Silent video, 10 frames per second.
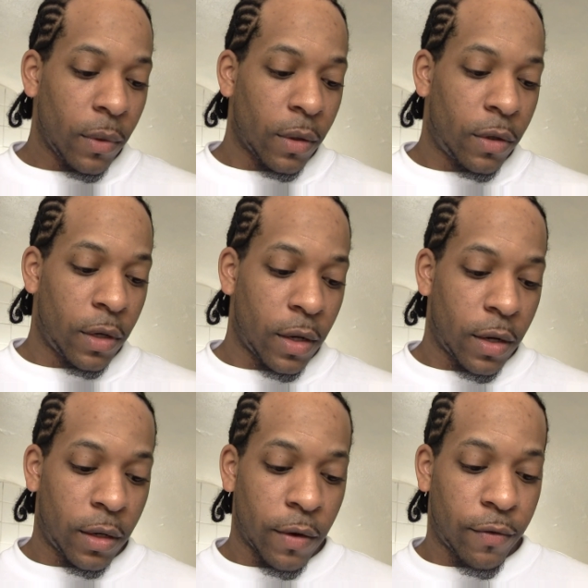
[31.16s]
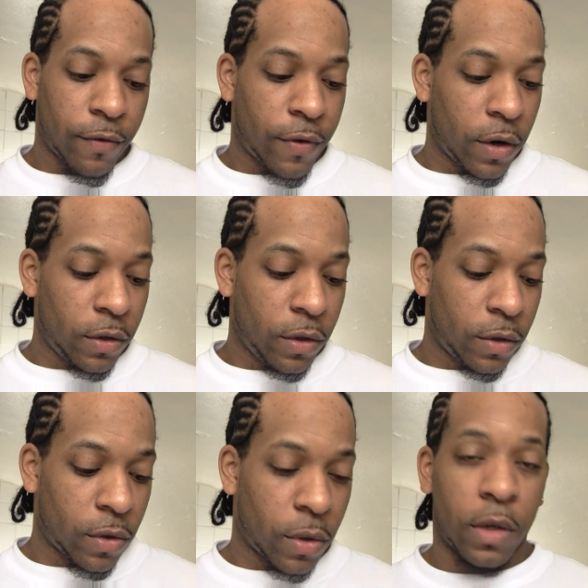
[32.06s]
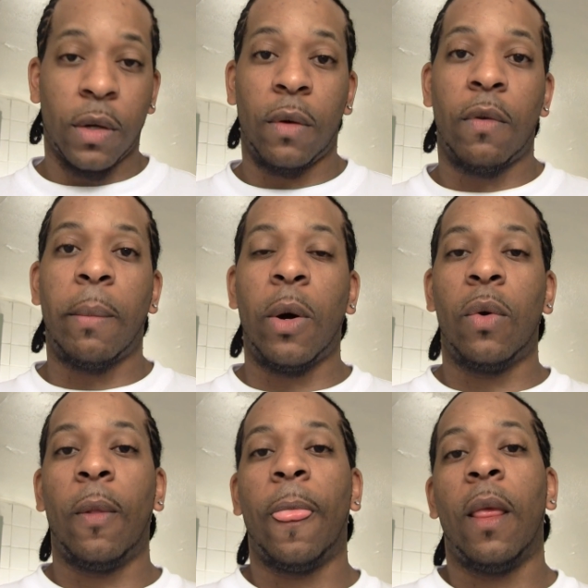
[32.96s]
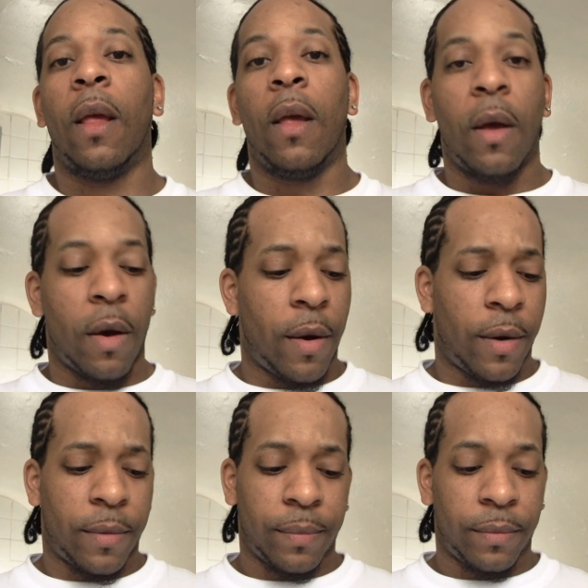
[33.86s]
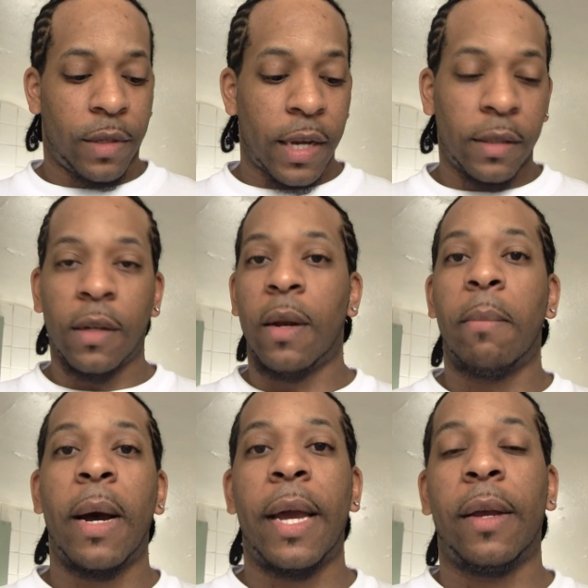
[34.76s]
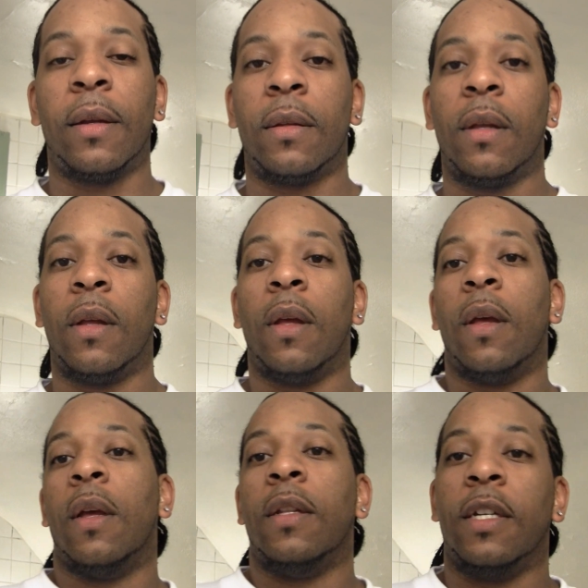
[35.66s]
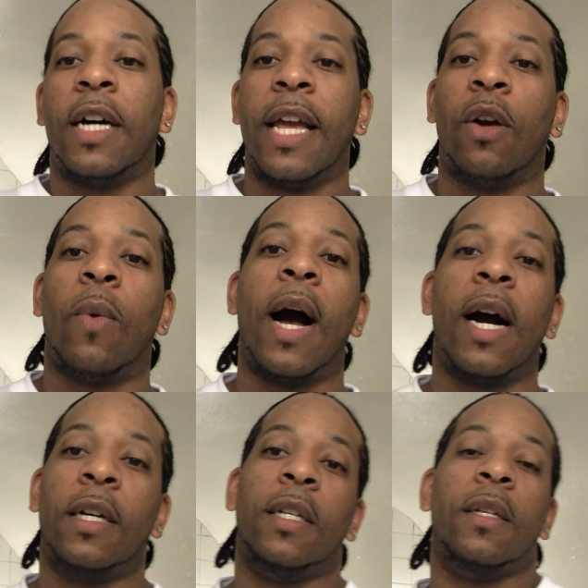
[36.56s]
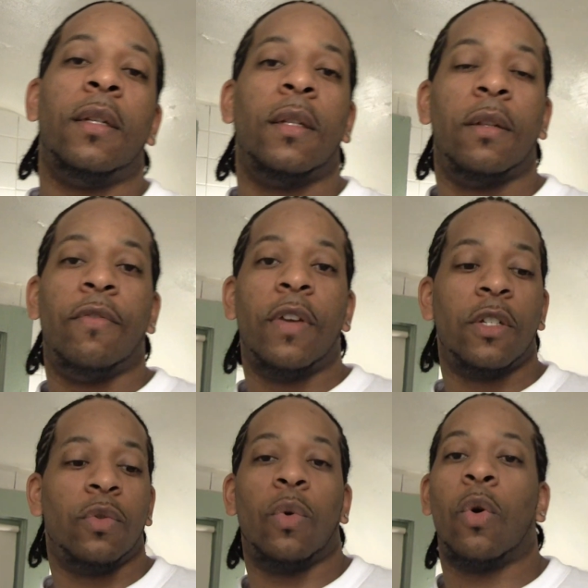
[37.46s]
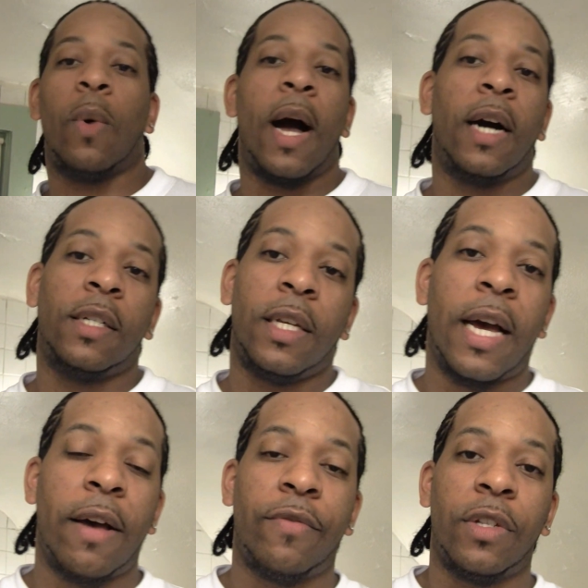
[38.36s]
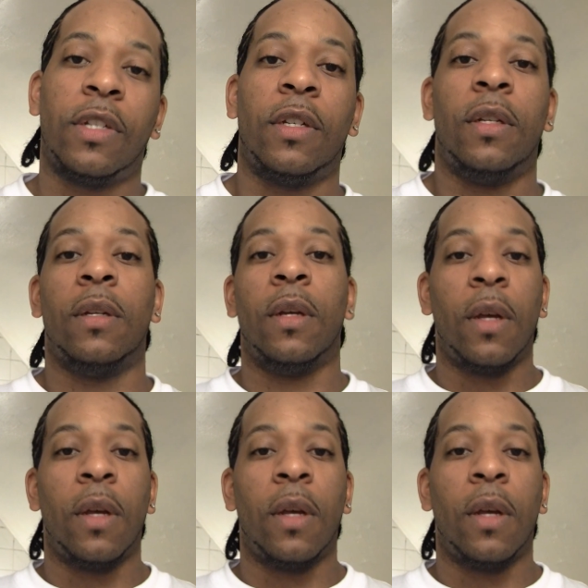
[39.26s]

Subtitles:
Seeing the different functions on the little remote. Testing the mic, the light quality, the visual quality, obviously.